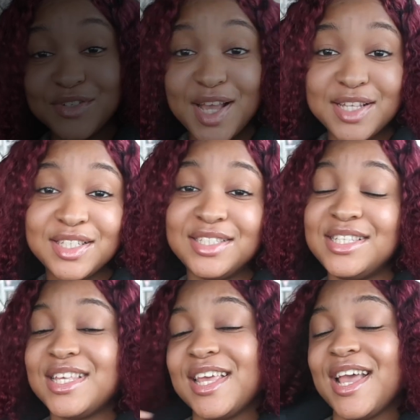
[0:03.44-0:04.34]
you guys can
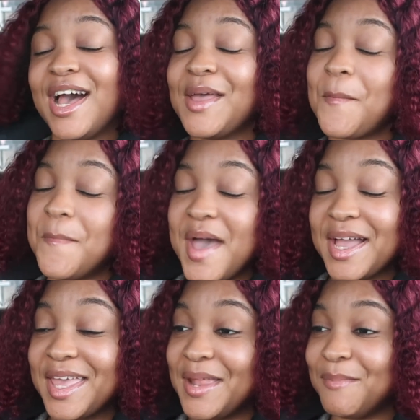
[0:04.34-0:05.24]
see I am
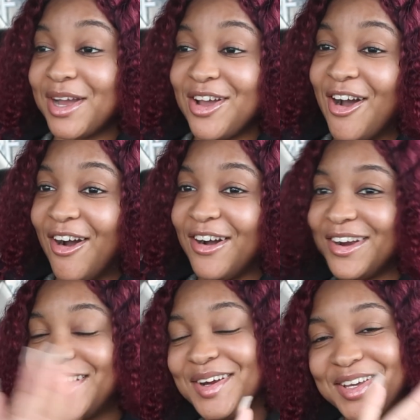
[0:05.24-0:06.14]
back in my
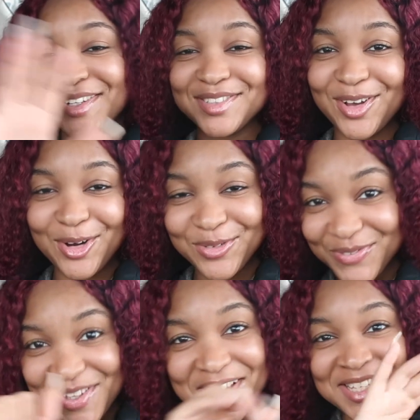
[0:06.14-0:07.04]
car it is all
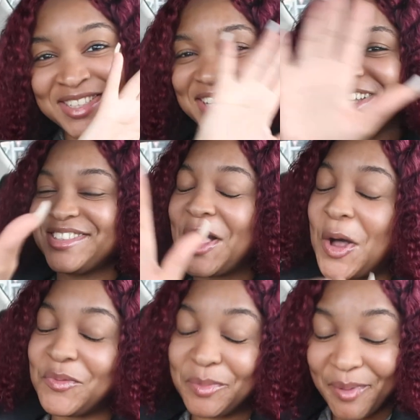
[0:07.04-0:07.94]
fixed it is
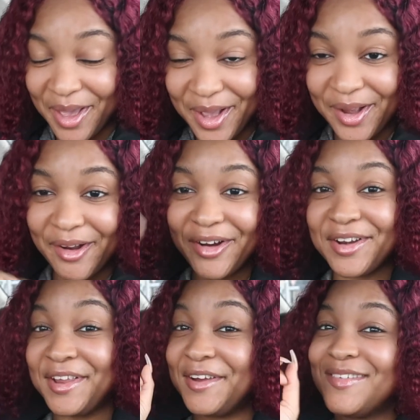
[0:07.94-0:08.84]
all
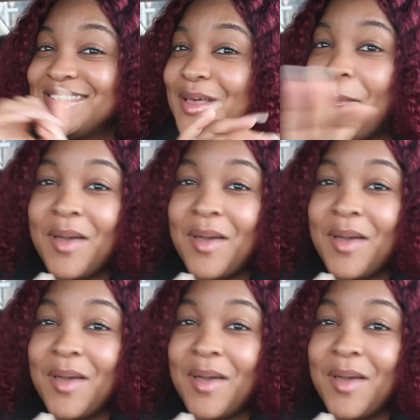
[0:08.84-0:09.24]
repaired here are some